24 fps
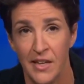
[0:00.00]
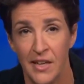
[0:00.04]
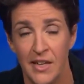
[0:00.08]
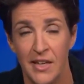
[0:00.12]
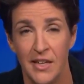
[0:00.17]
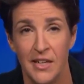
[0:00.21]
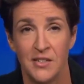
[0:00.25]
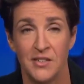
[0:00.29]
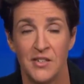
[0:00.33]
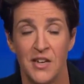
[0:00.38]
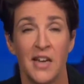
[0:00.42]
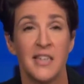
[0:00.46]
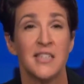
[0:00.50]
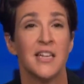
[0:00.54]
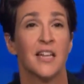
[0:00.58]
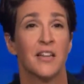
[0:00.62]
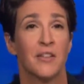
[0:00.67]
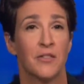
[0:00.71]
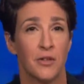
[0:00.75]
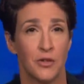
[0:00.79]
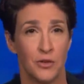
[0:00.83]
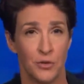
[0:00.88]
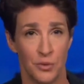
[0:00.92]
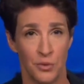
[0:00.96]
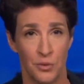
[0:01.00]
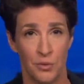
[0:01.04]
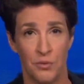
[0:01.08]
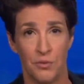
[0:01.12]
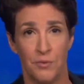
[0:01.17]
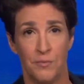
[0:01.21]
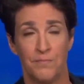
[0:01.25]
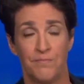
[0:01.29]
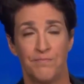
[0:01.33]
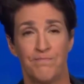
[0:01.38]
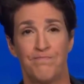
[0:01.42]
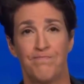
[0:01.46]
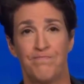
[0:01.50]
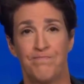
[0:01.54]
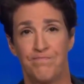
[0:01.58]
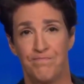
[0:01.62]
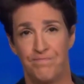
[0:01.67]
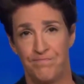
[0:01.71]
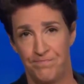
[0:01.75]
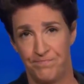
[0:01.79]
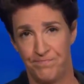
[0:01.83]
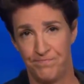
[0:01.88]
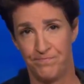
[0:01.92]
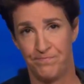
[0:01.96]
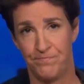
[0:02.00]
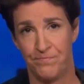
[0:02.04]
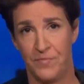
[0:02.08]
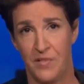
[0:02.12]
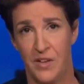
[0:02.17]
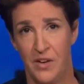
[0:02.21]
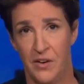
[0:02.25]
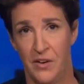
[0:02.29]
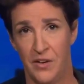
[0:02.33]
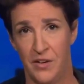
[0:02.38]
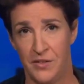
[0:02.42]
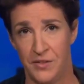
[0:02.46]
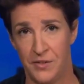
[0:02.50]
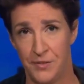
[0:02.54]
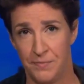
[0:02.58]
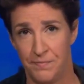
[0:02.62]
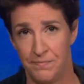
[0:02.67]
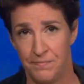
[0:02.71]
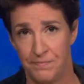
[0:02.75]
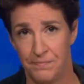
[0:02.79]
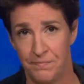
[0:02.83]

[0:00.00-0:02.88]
he is not telling the truth. Here it is.